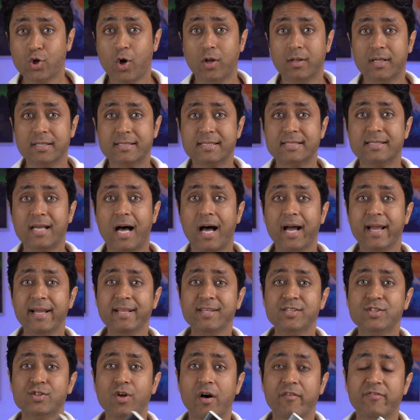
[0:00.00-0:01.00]
called The
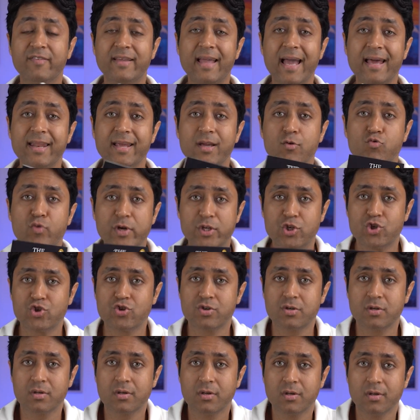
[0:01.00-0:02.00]
Science of Getting
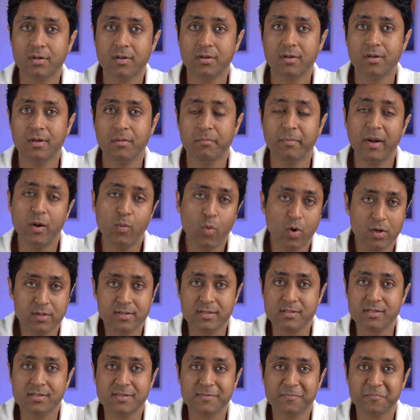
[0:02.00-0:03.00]
Rich by
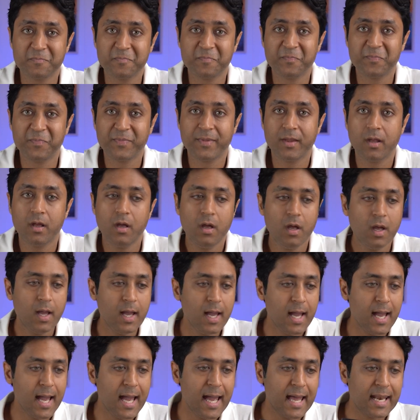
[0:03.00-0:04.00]
Walters.
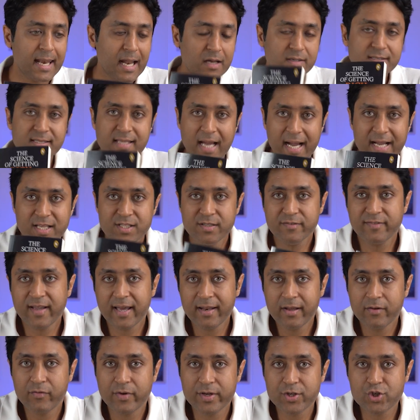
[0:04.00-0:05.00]
Now, Science of
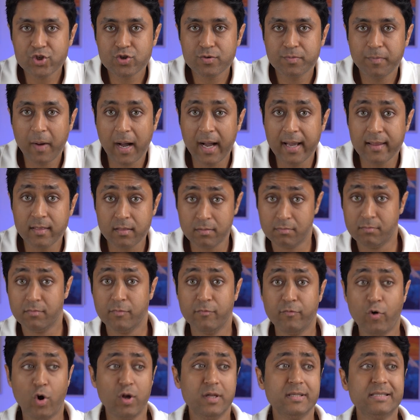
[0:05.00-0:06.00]
Getting Rich by
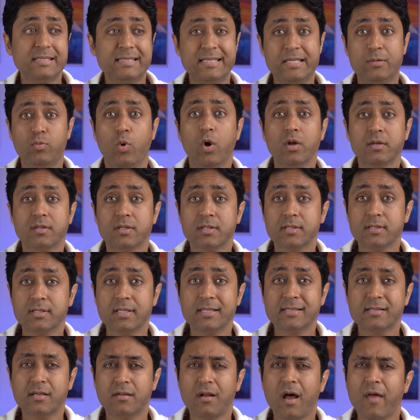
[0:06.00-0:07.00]
Wallace D. Walters
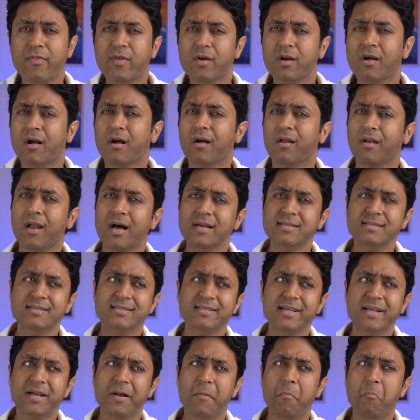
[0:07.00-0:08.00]
is another
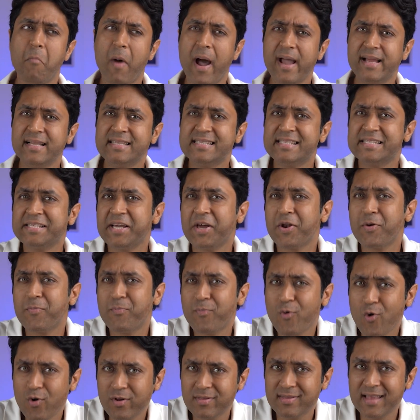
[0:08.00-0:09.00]
classic
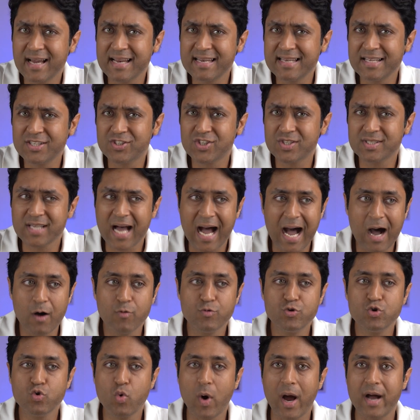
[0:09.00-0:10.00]
mindset book that teaches
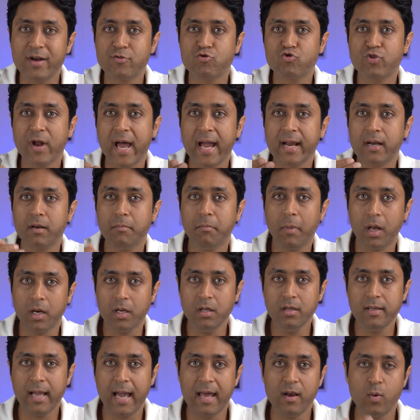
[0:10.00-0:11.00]
how to attract
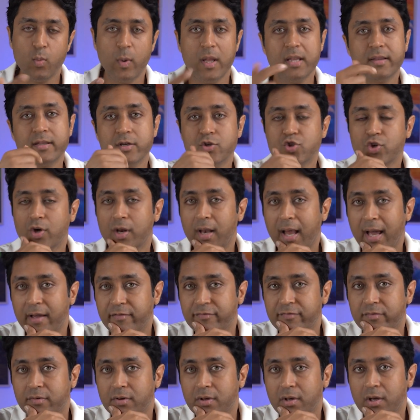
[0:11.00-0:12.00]
money and wealth into your
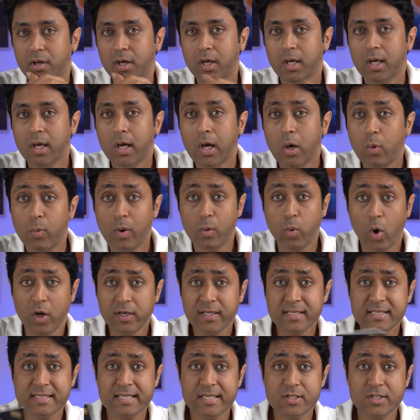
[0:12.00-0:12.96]
life. Well, Walters